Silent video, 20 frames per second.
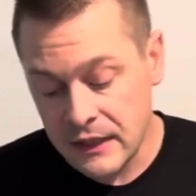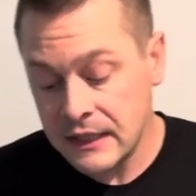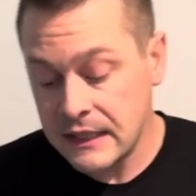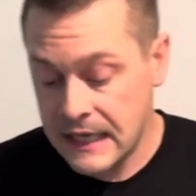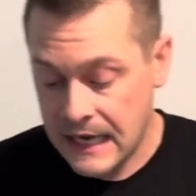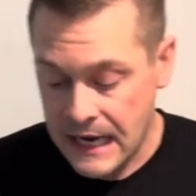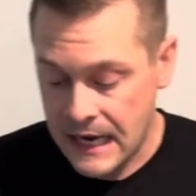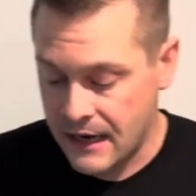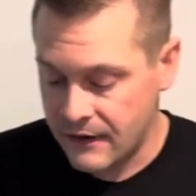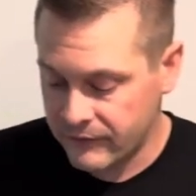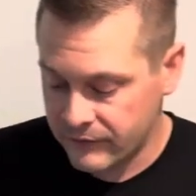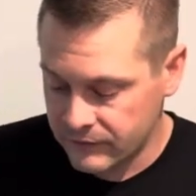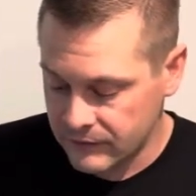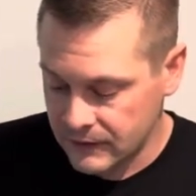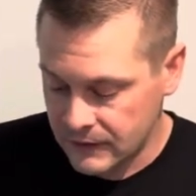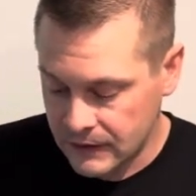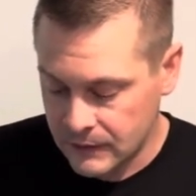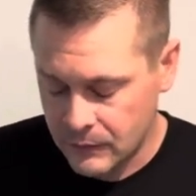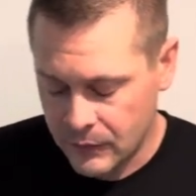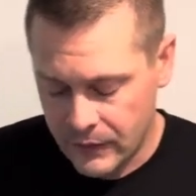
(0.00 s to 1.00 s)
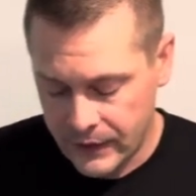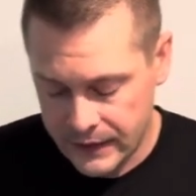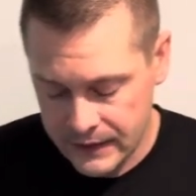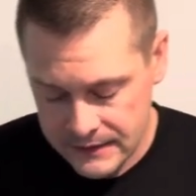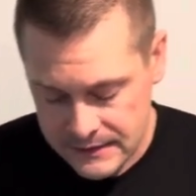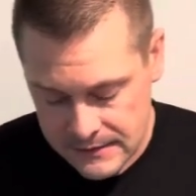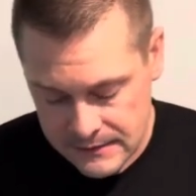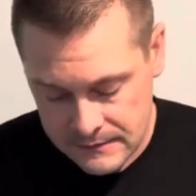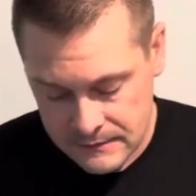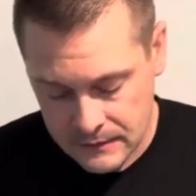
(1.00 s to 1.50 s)
to have in
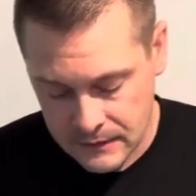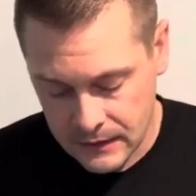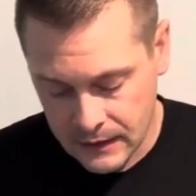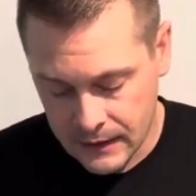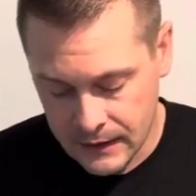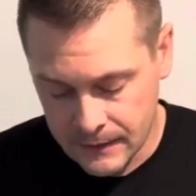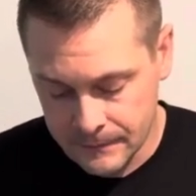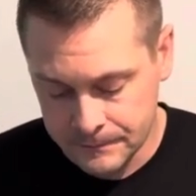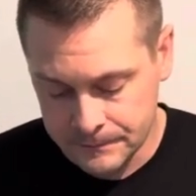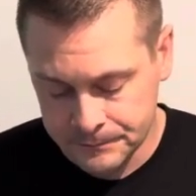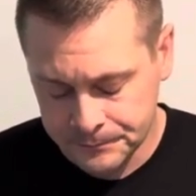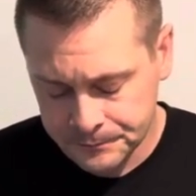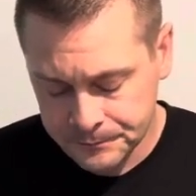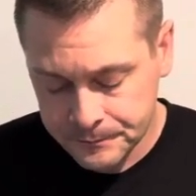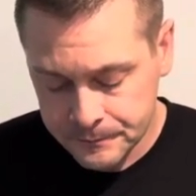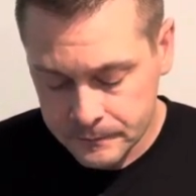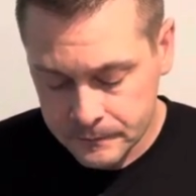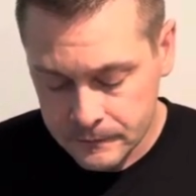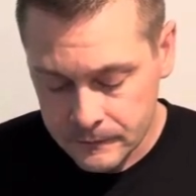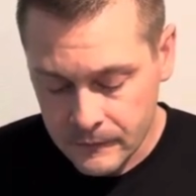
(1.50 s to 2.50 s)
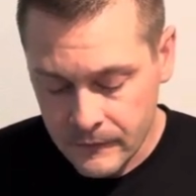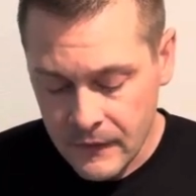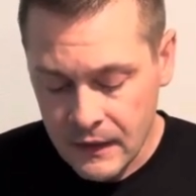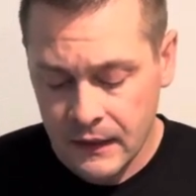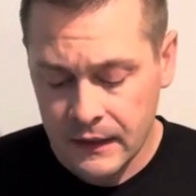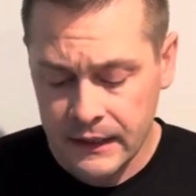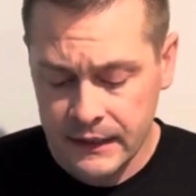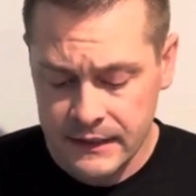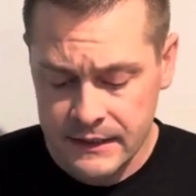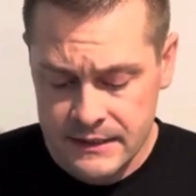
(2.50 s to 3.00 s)
place.
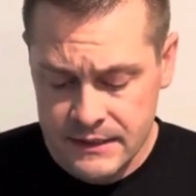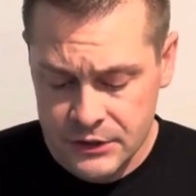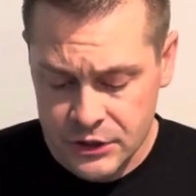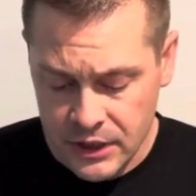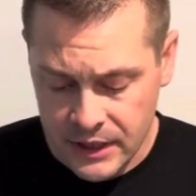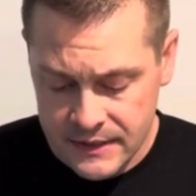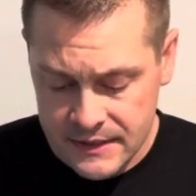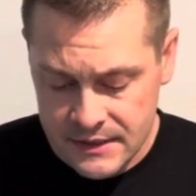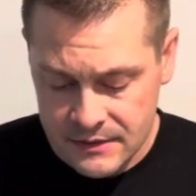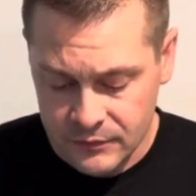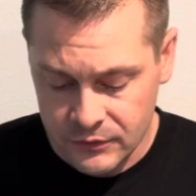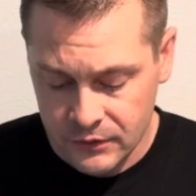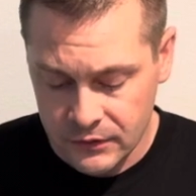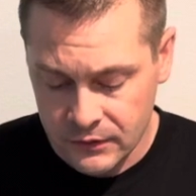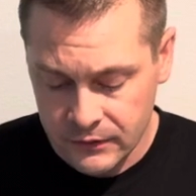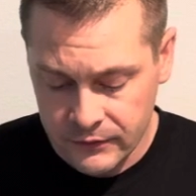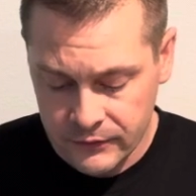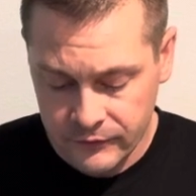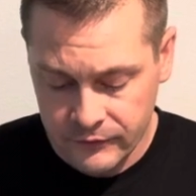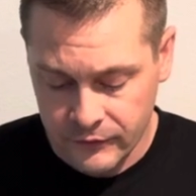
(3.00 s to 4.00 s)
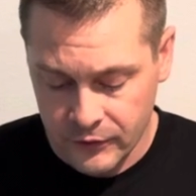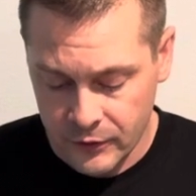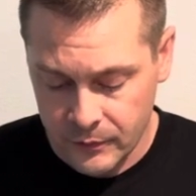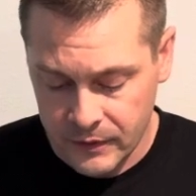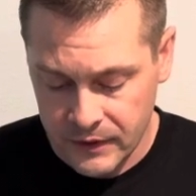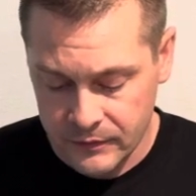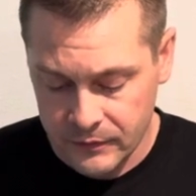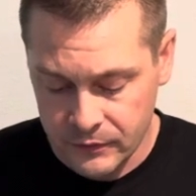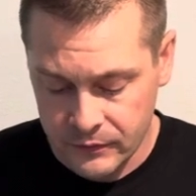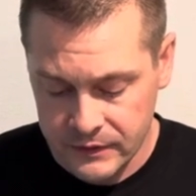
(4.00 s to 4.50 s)
It is adjustable for
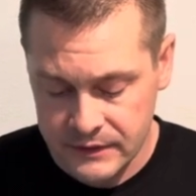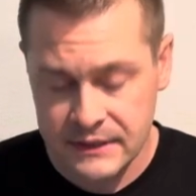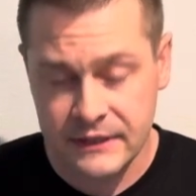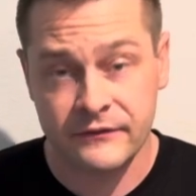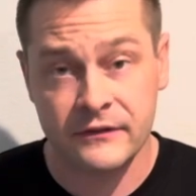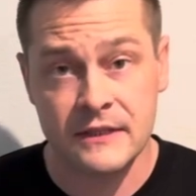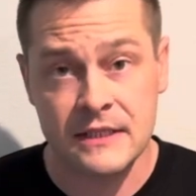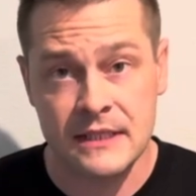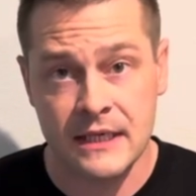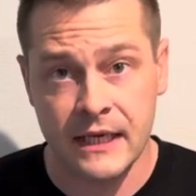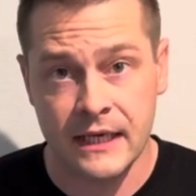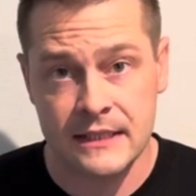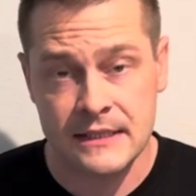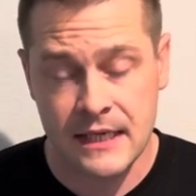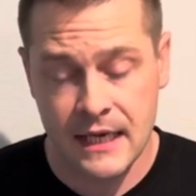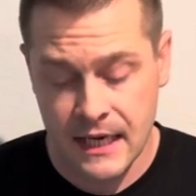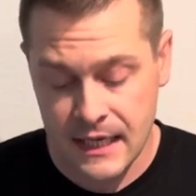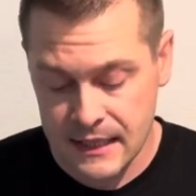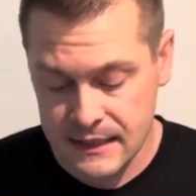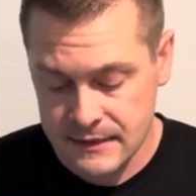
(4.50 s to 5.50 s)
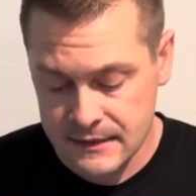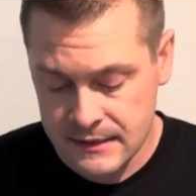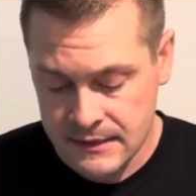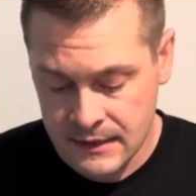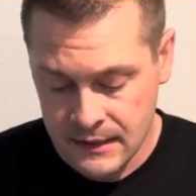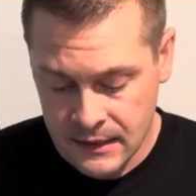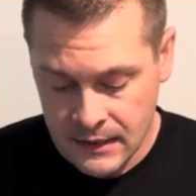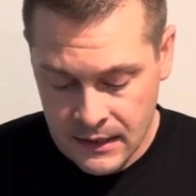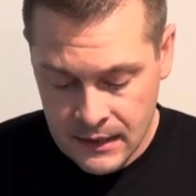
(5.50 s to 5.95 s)
people with different size hands.